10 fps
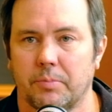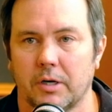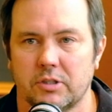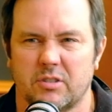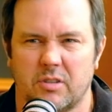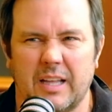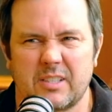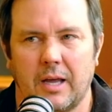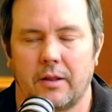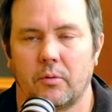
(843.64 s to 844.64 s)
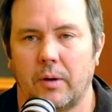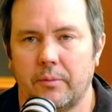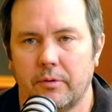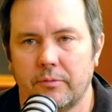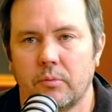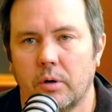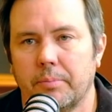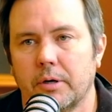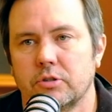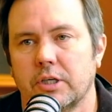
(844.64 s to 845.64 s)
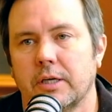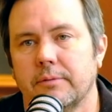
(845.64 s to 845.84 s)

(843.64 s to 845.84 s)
projects. So yeah. that's kind of the way we, we're approaching it.